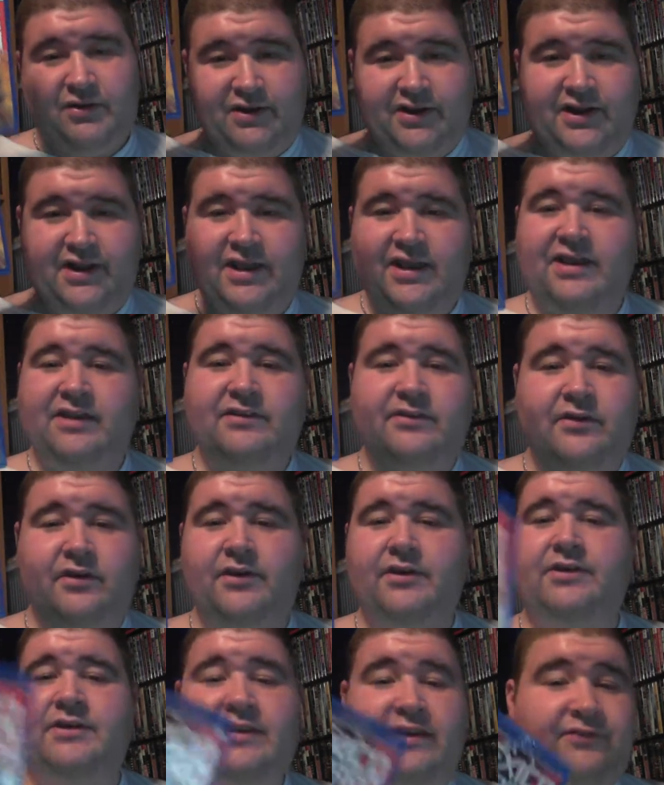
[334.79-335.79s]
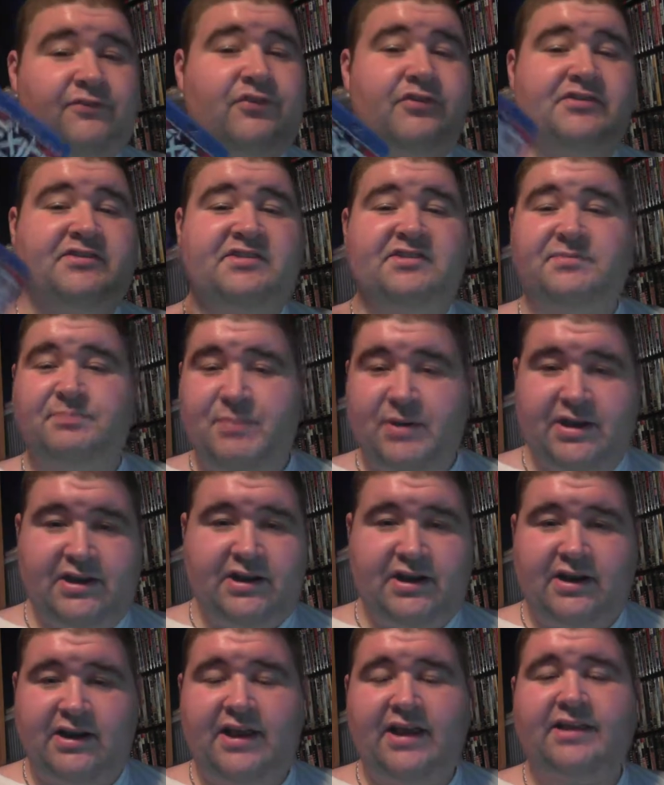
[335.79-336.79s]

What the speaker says: It is a different spin on an